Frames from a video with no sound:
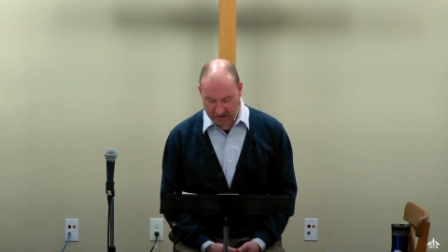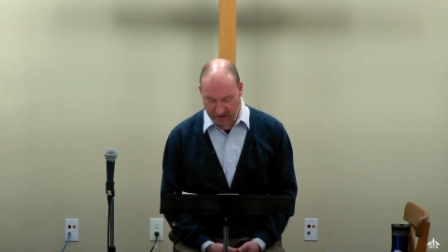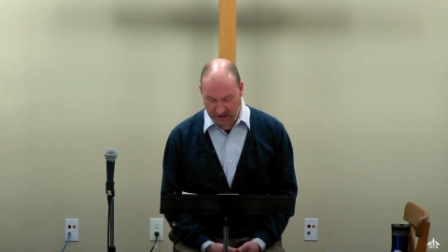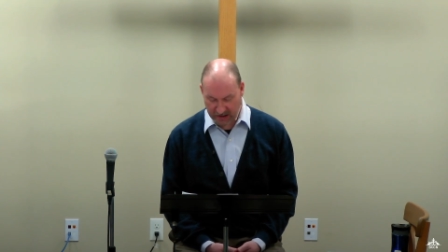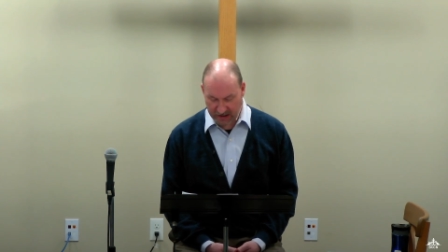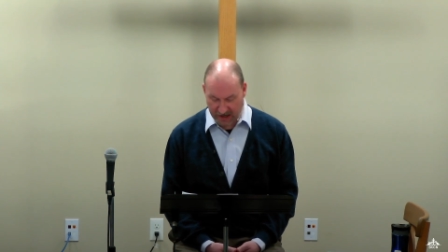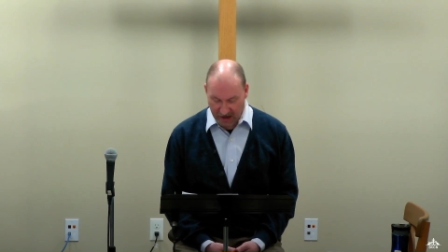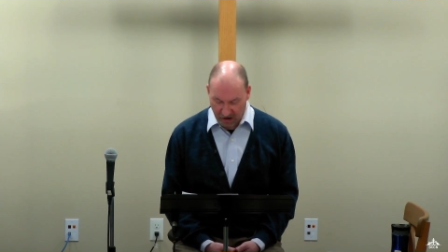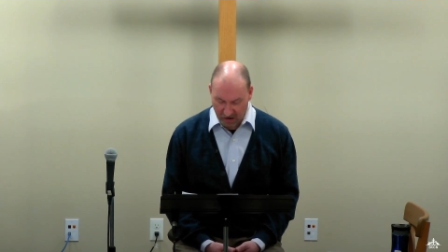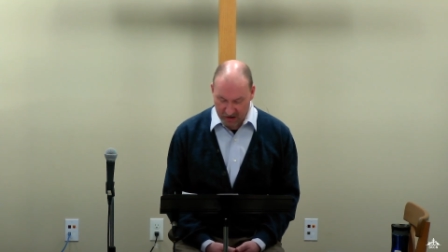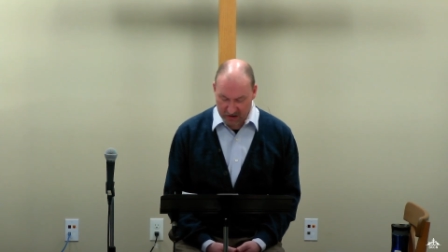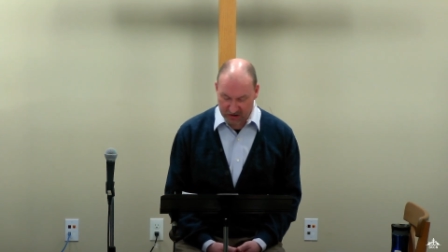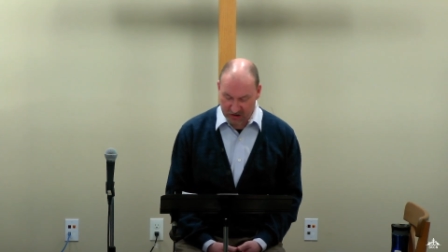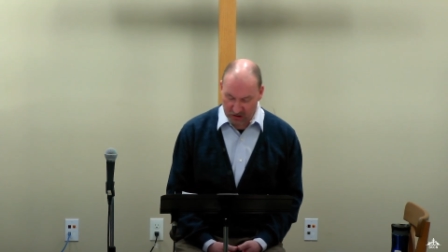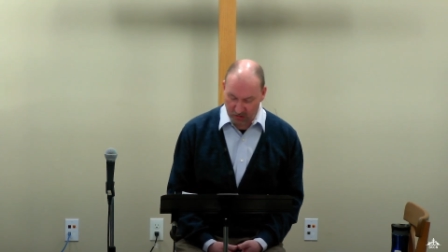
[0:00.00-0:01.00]

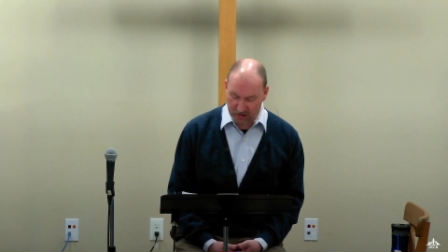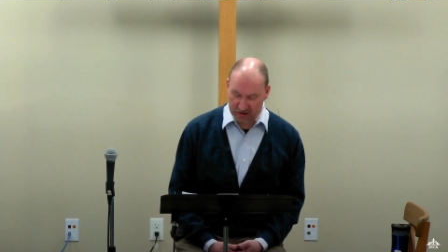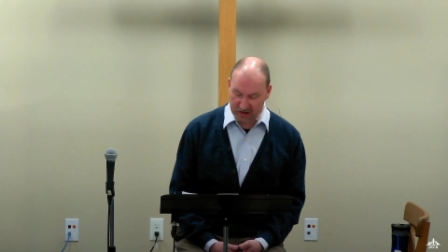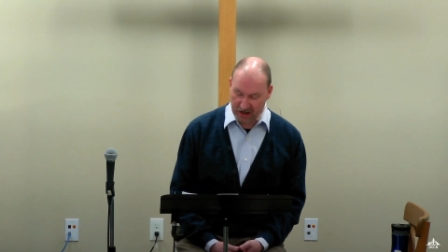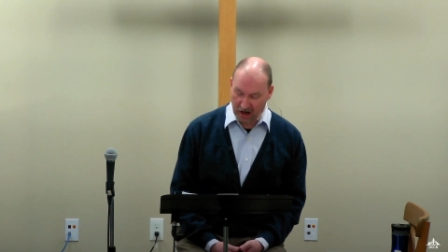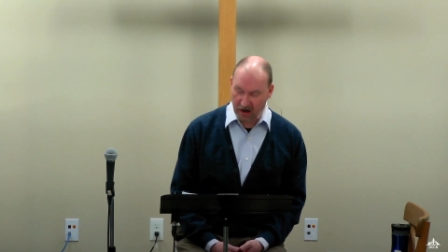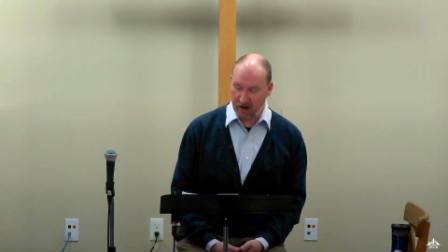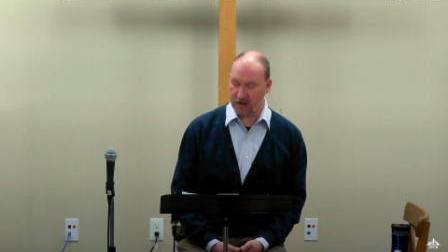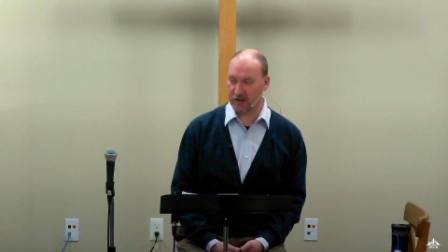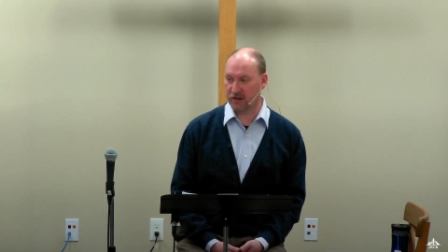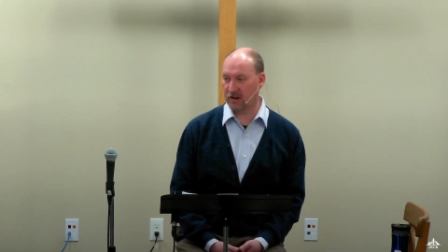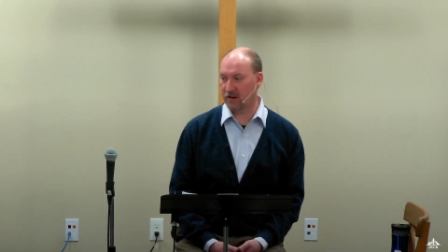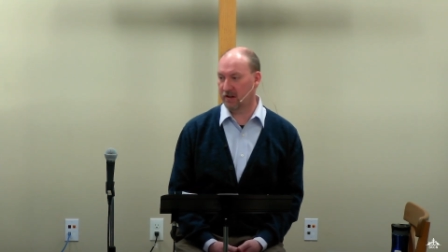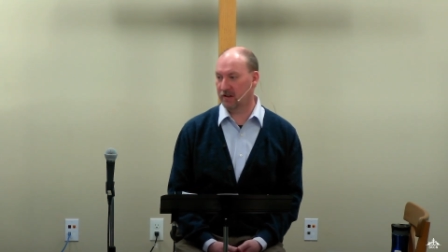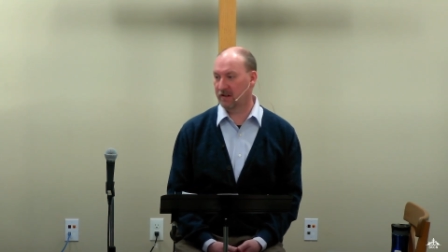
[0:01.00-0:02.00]
inherent to his
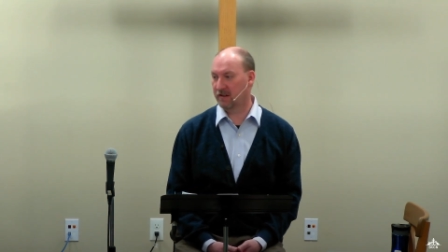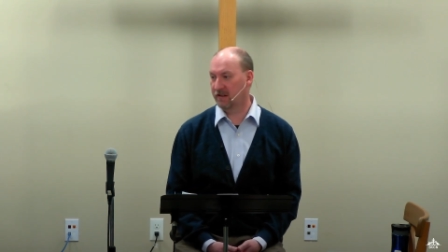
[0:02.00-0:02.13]
character.